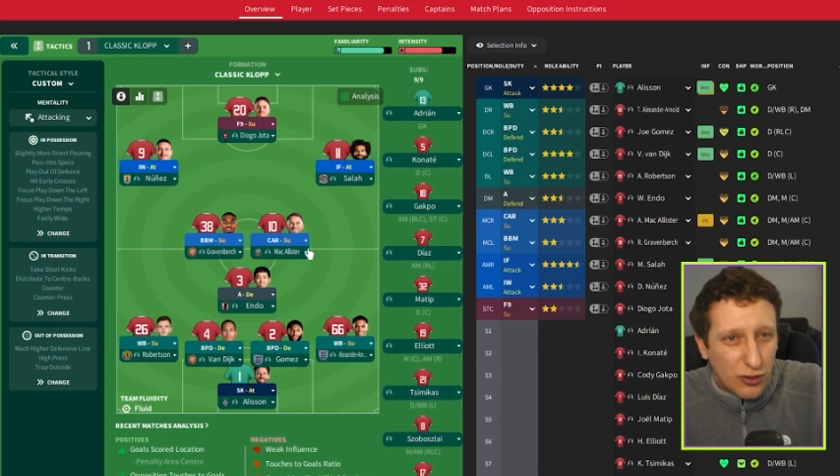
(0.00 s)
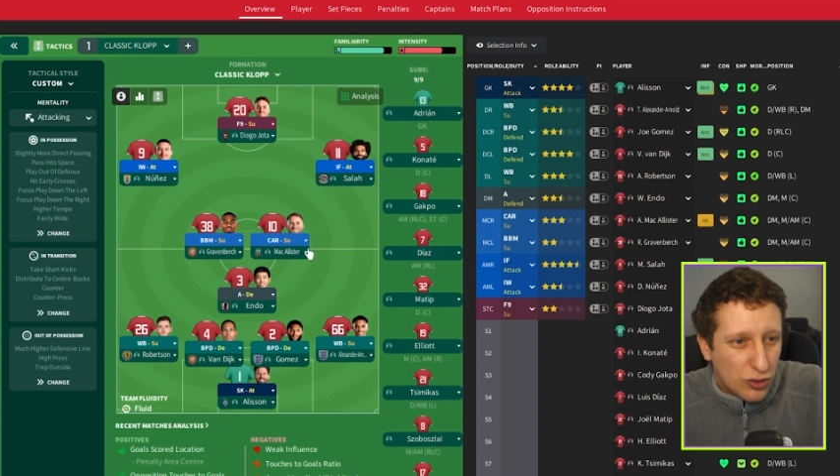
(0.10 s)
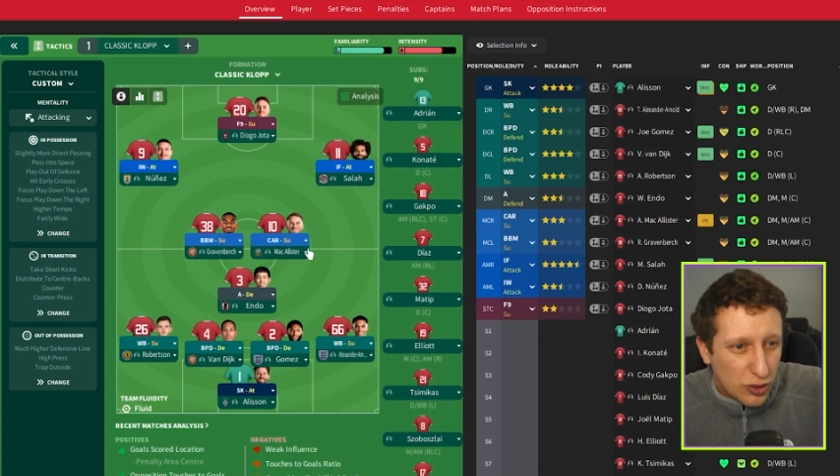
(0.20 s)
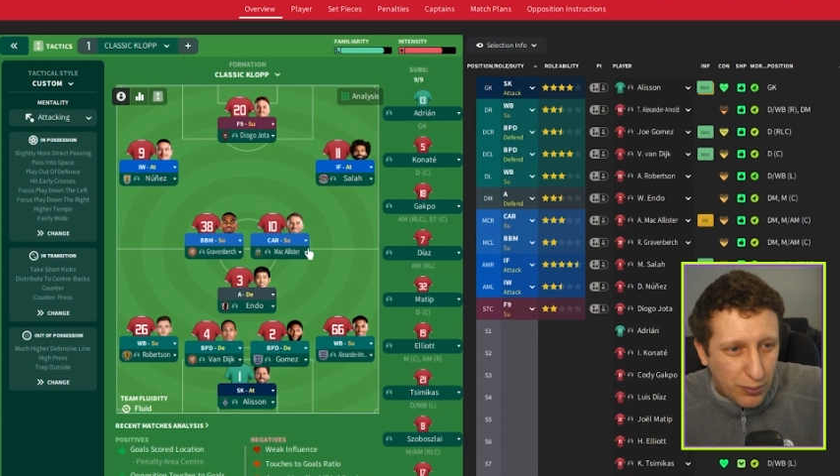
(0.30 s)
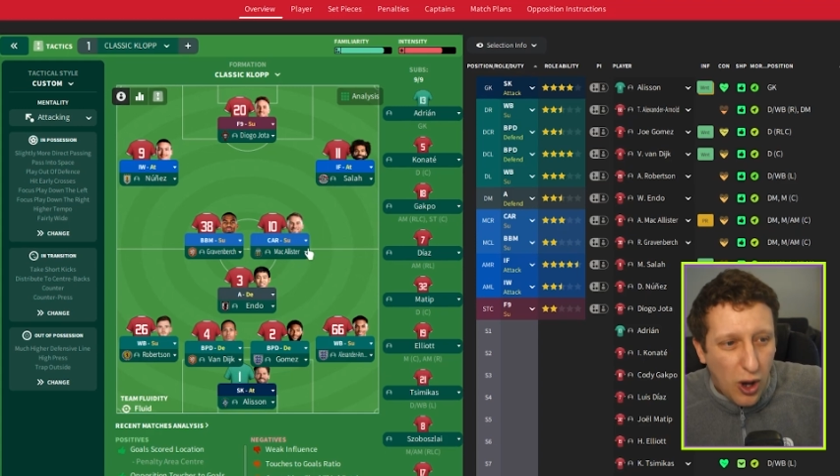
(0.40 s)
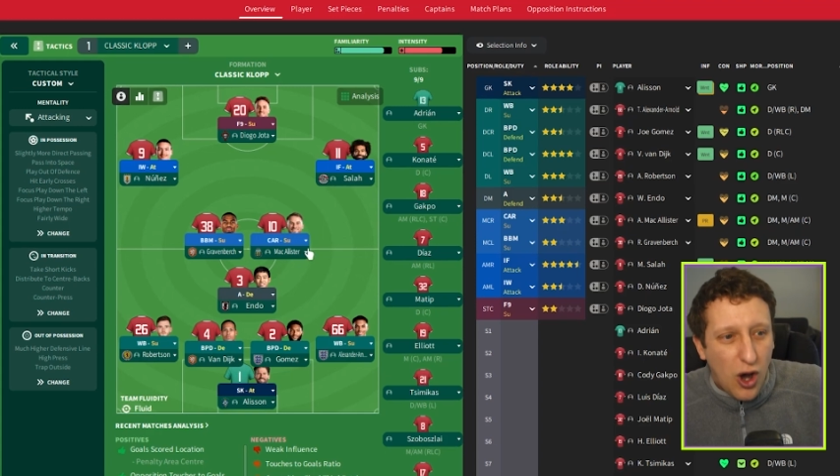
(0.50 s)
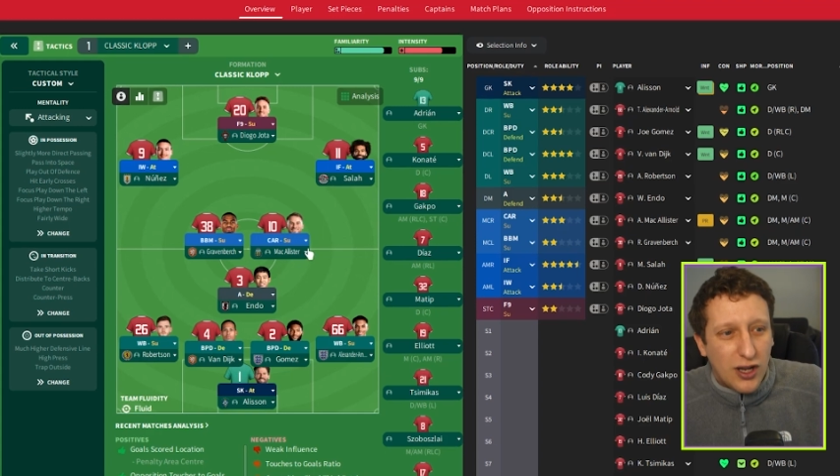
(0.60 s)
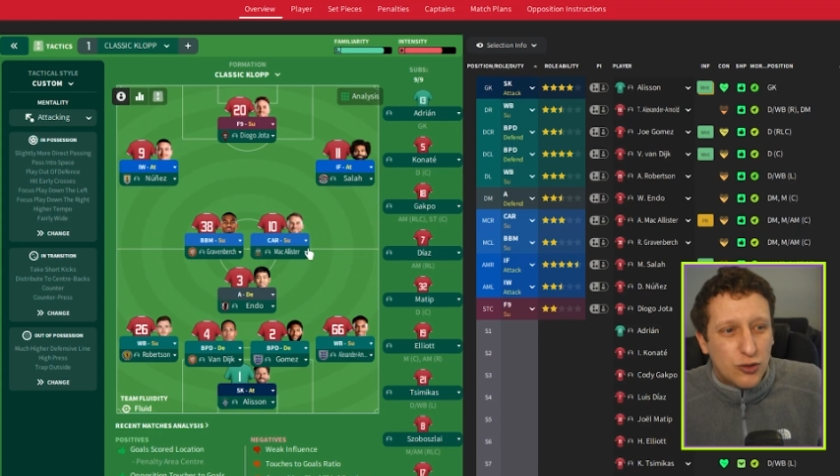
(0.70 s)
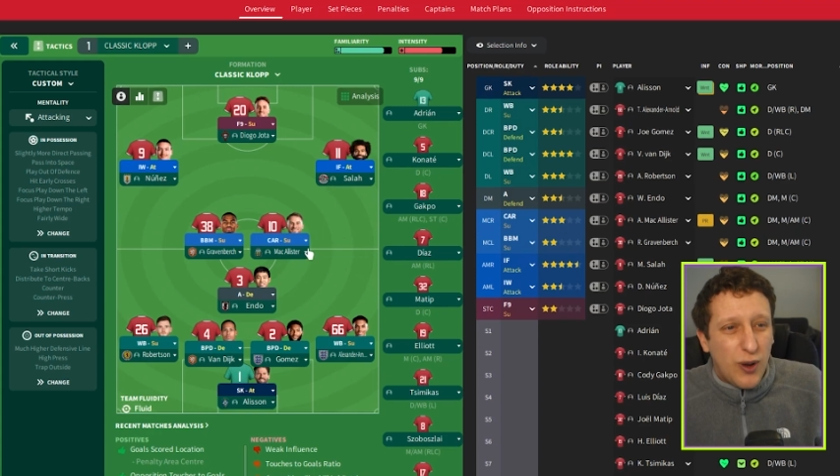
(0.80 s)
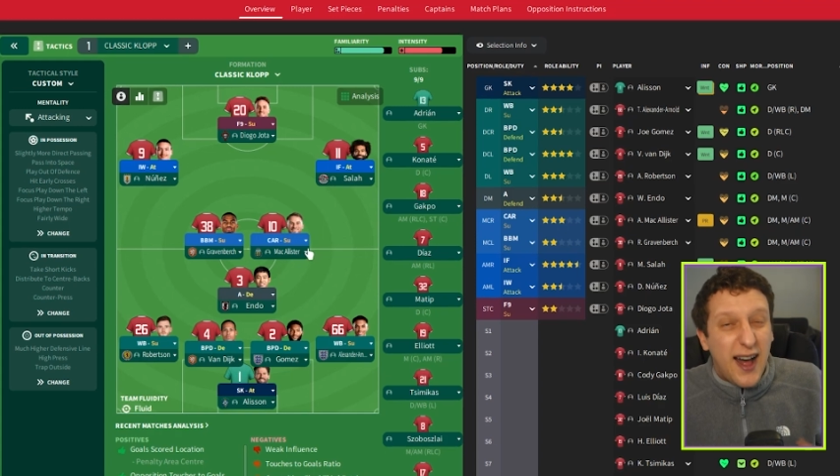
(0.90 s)
on support
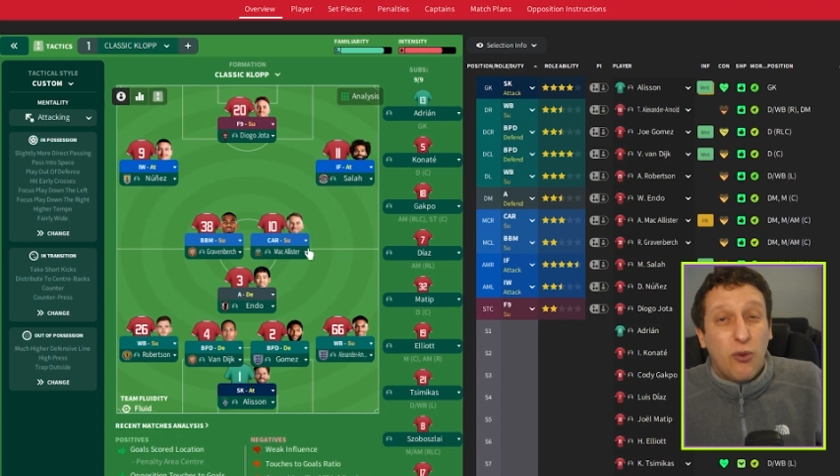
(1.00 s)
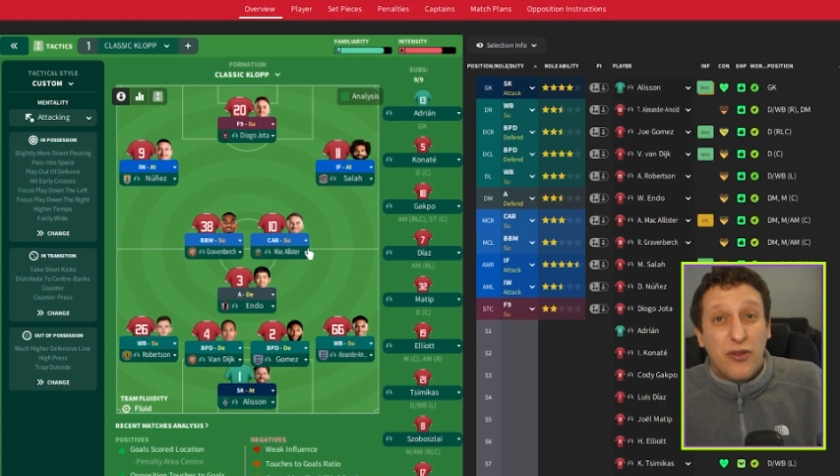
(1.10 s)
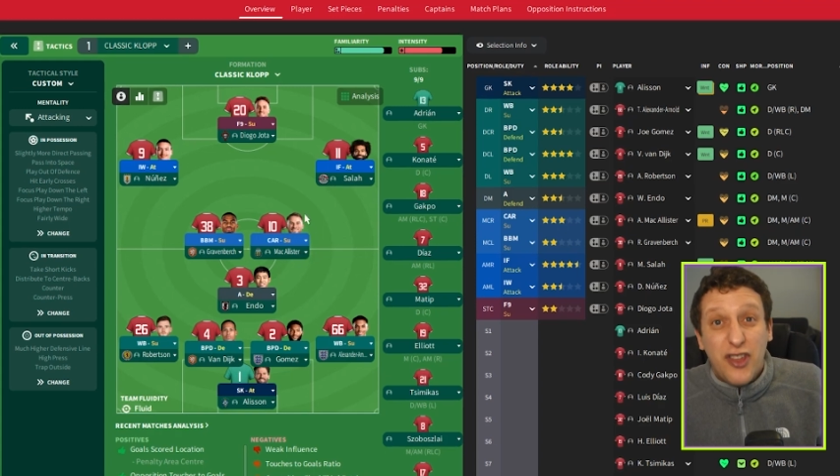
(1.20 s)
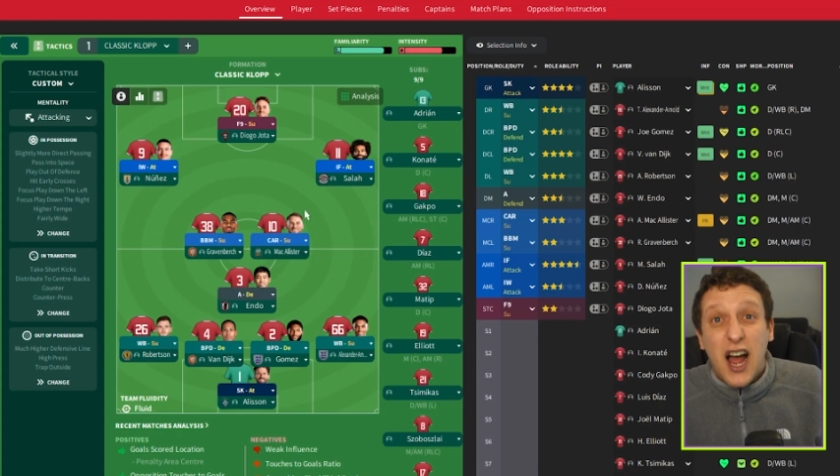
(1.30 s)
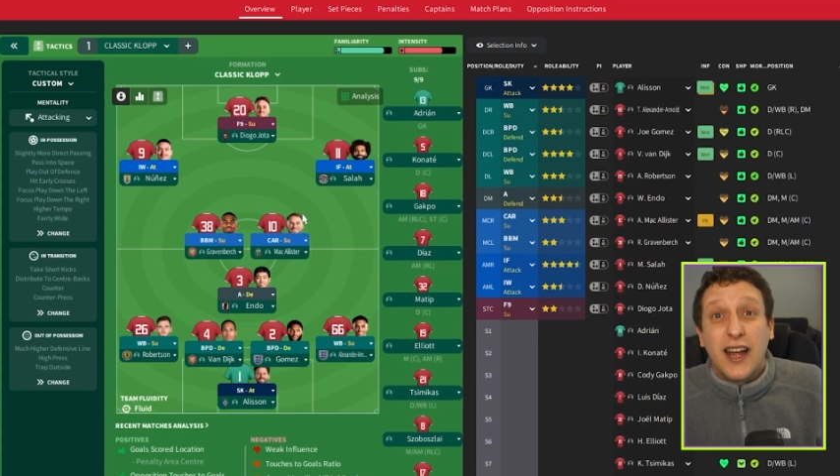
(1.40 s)
as well with that